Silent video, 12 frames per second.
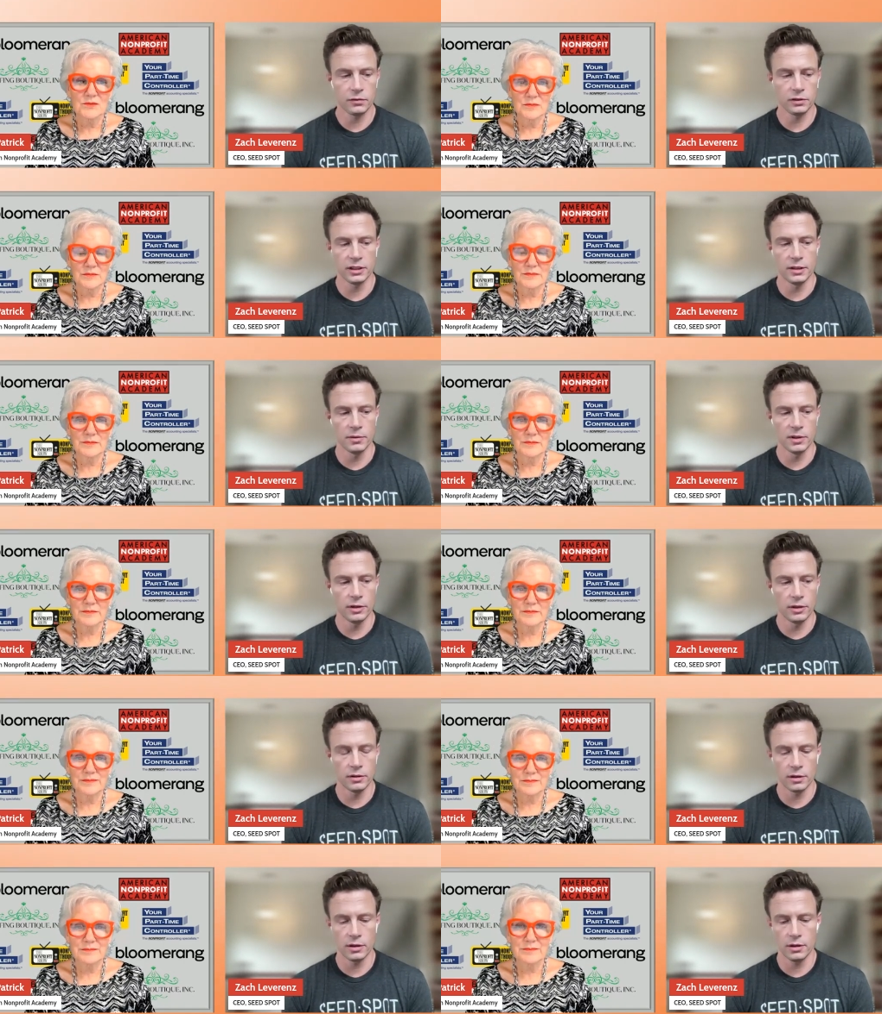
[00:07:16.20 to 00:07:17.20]
Speaker 1: definitely in,
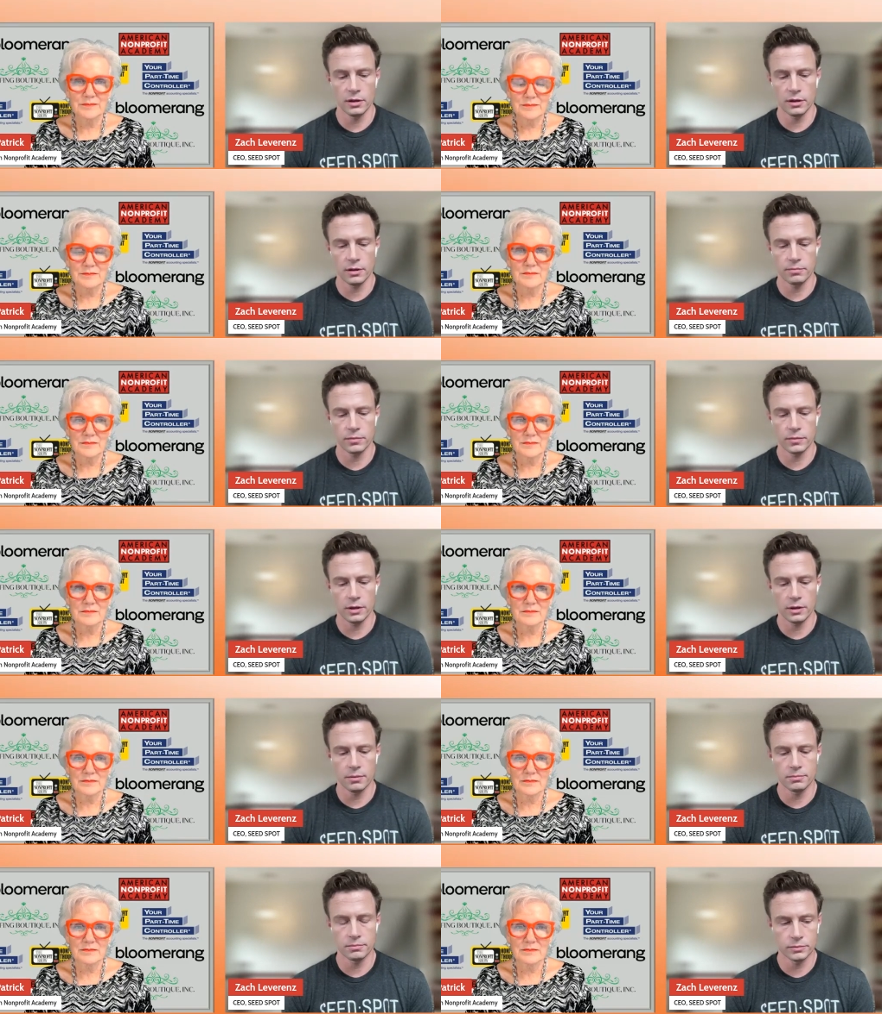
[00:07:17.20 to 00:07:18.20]
in, uh,
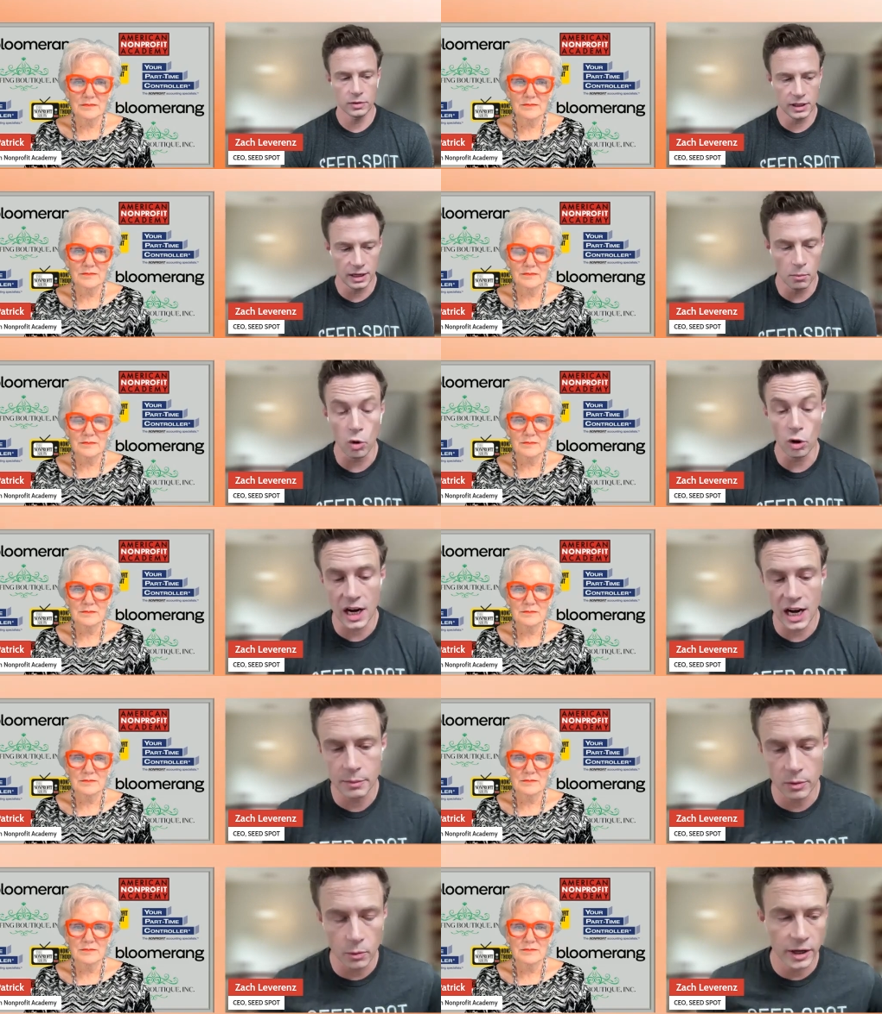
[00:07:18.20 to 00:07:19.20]
um, a kind of more
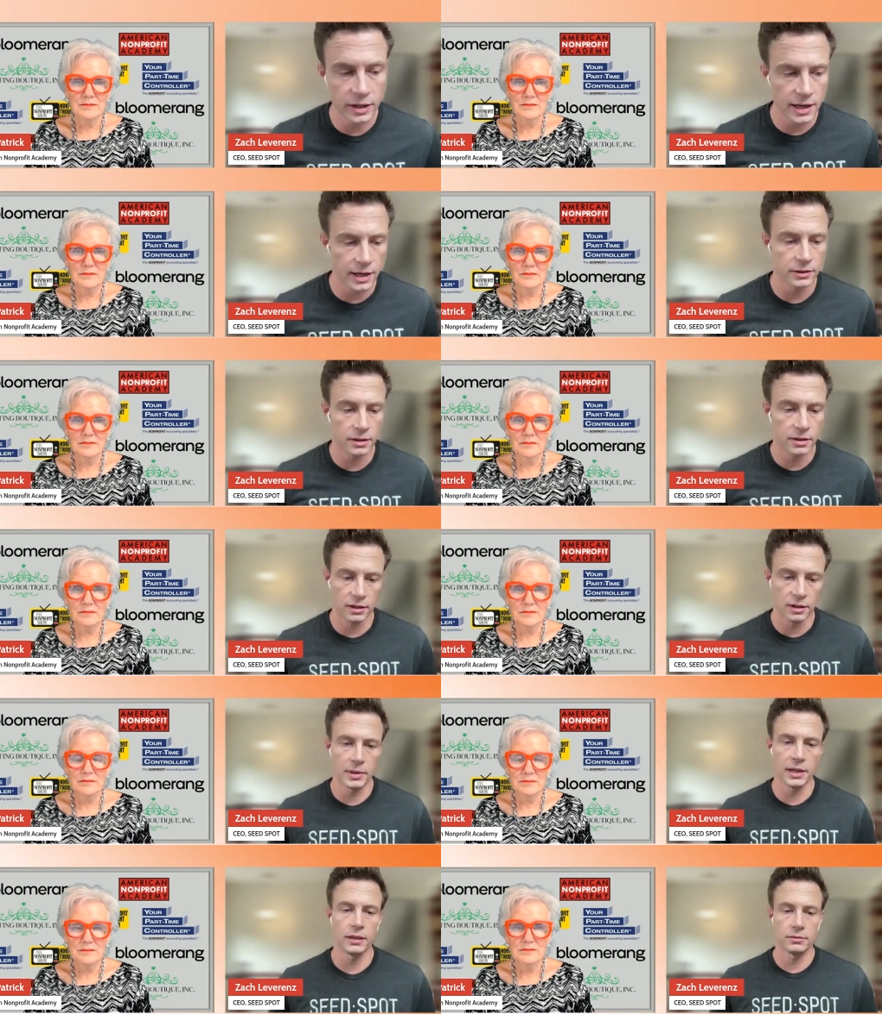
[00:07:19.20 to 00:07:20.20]
common way now to think
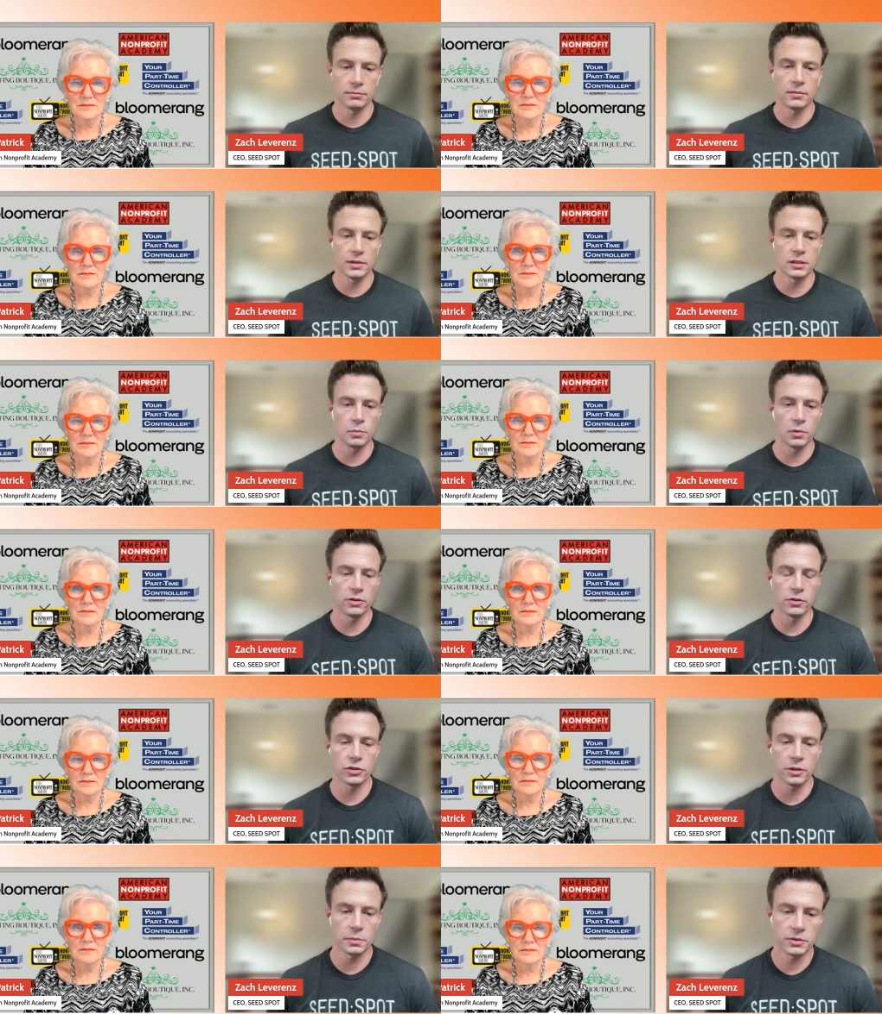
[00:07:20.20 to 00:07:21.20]
about these
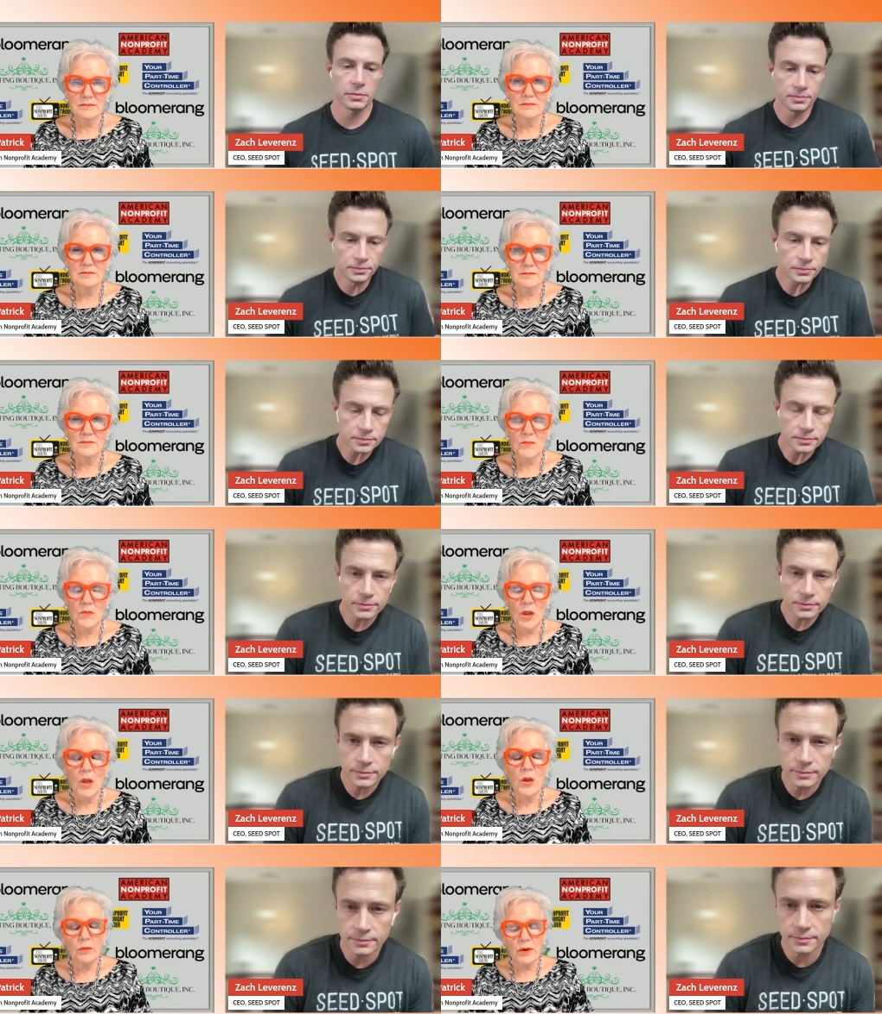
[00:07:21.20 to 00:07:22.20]
partnerships.
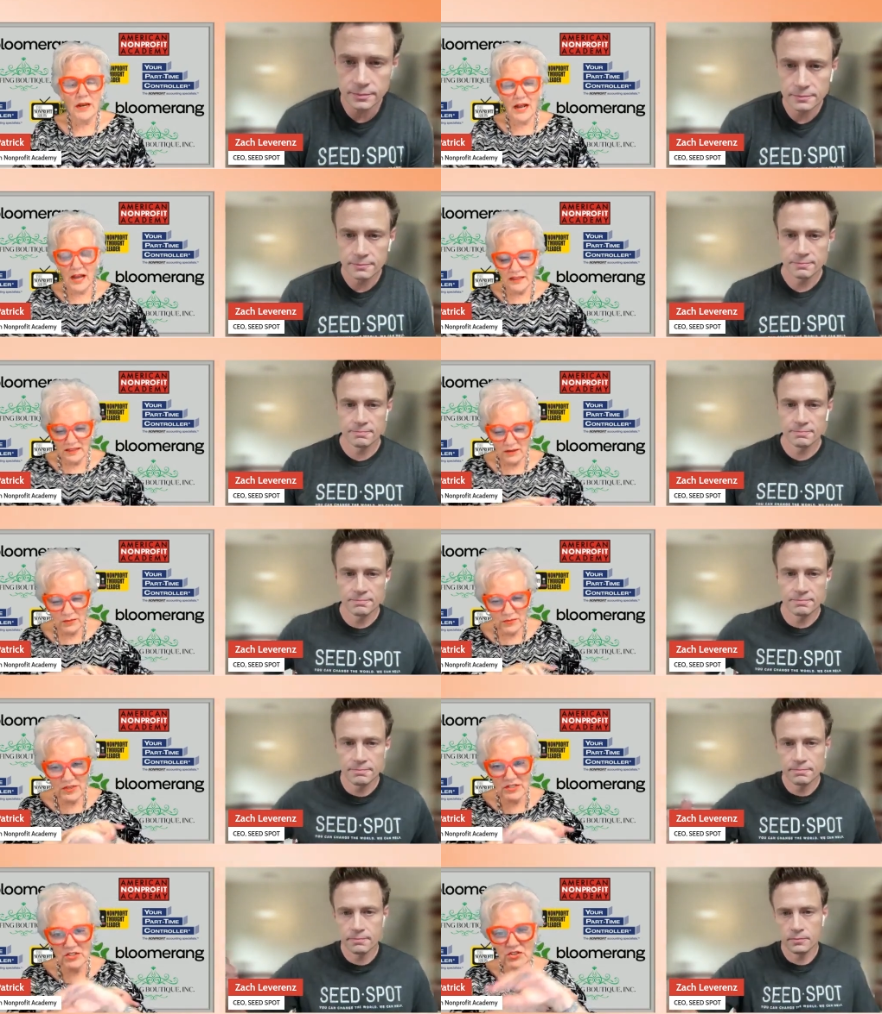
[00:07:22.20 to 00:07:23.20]
Speaker 2: Right. I think we
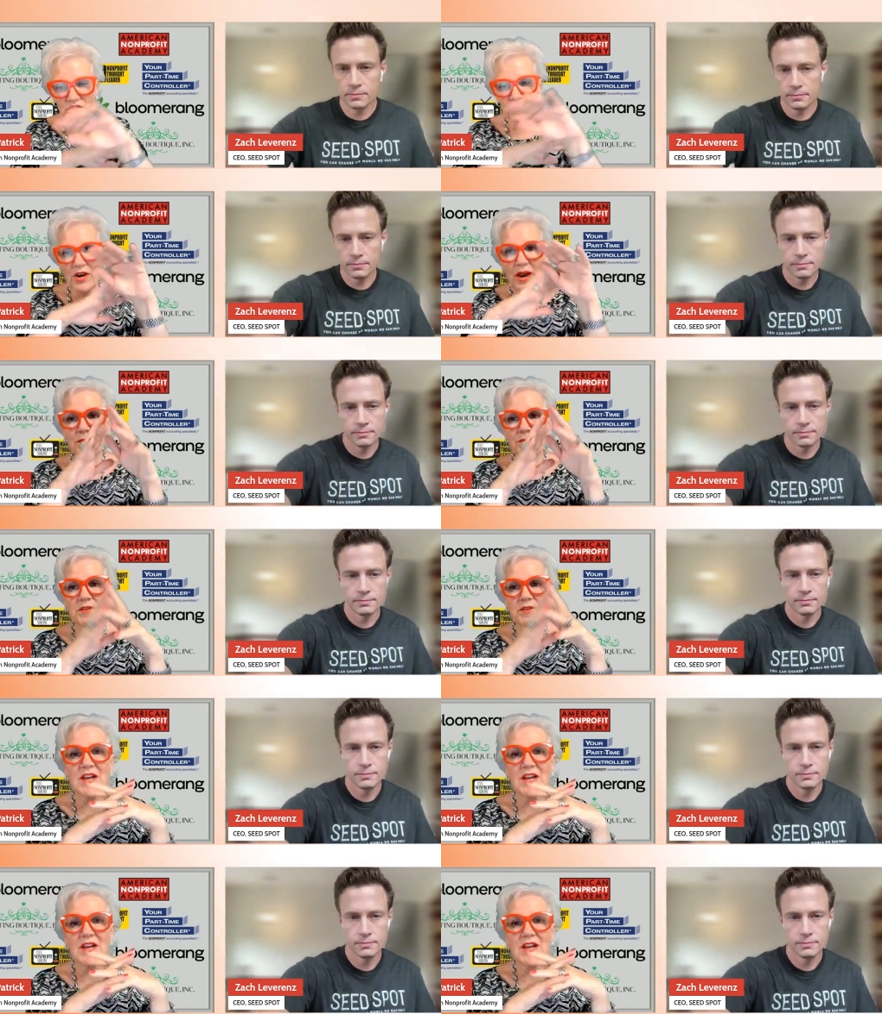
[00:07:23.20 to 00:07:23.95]
need to scrap this